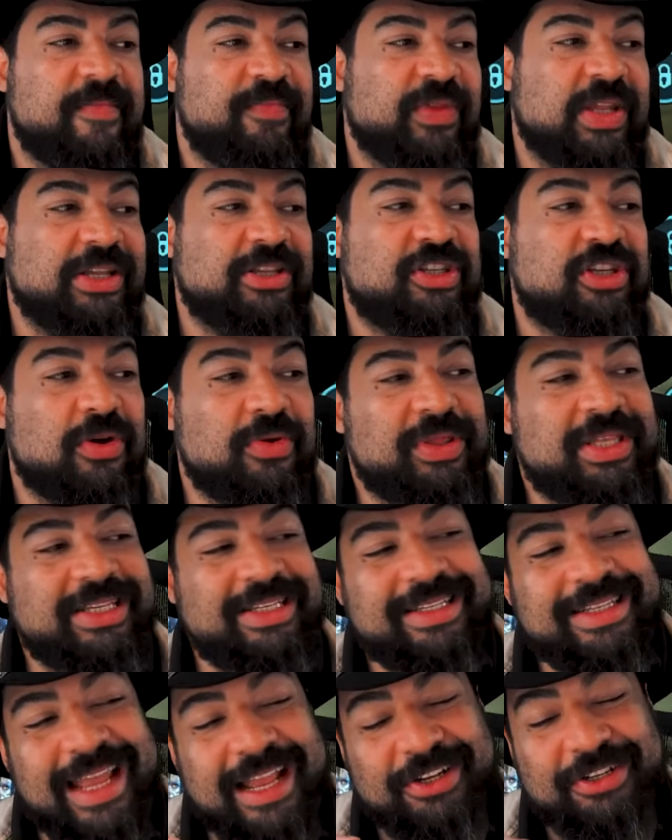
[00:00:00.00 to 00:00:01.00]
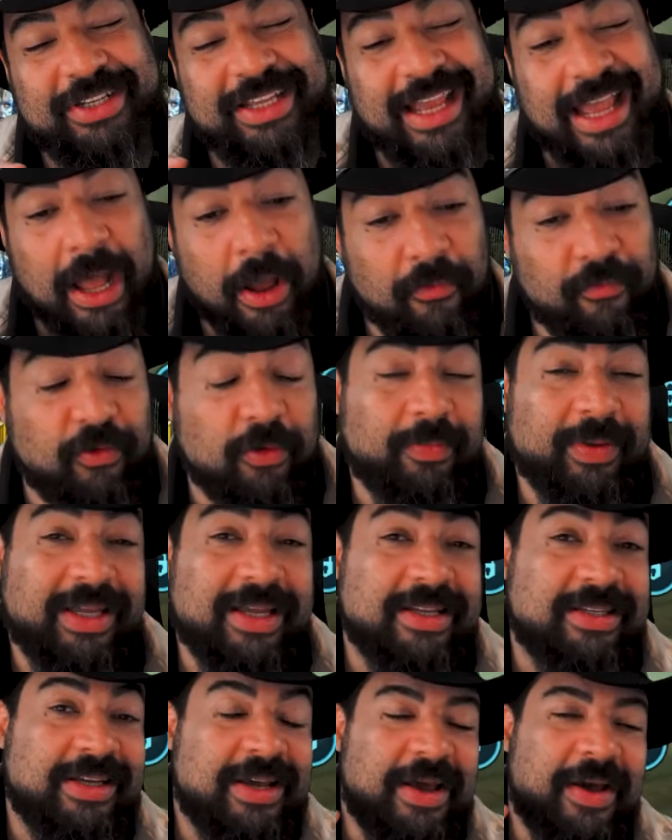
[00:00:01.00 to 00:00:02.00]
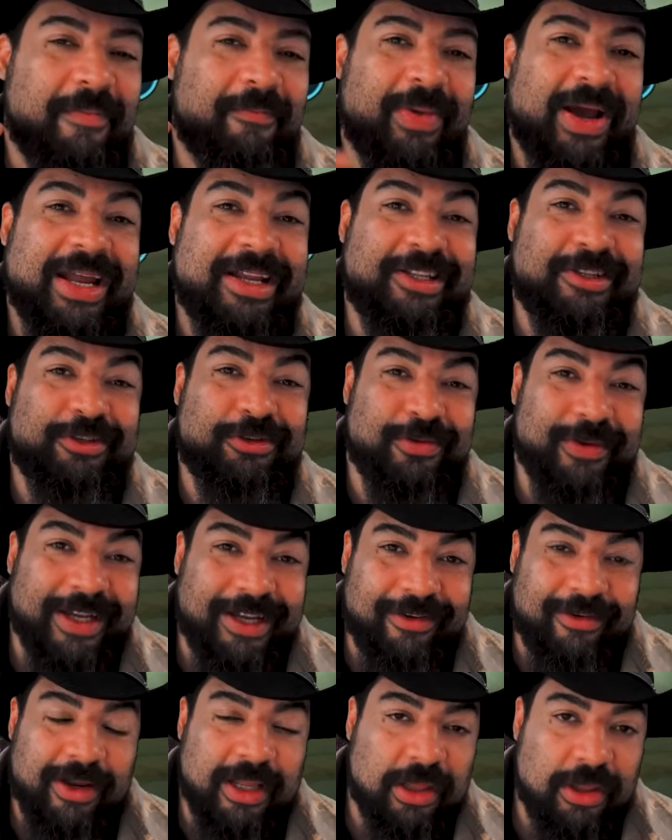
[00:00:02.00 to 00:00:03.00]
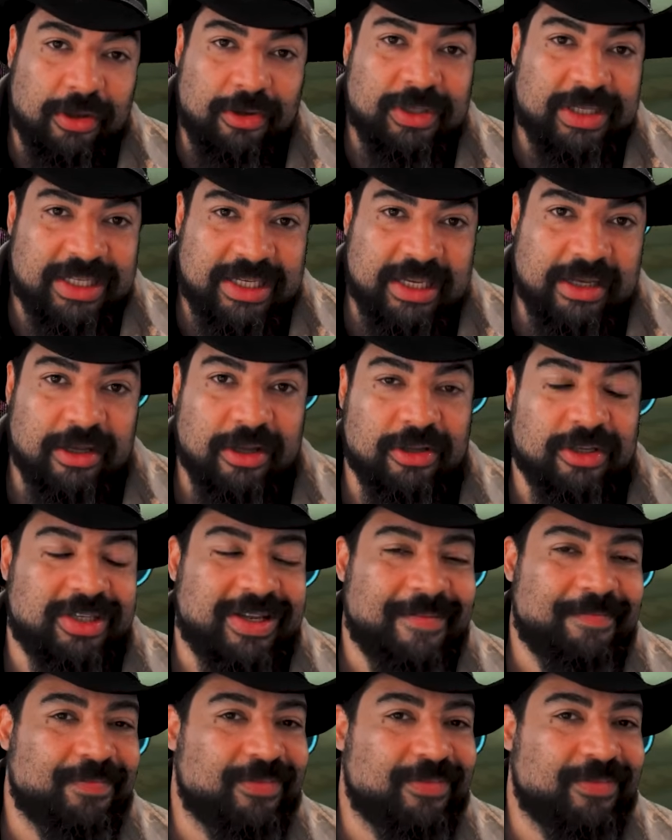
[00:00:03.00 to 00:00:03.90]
And so this is actually helpful because by triggering those skills,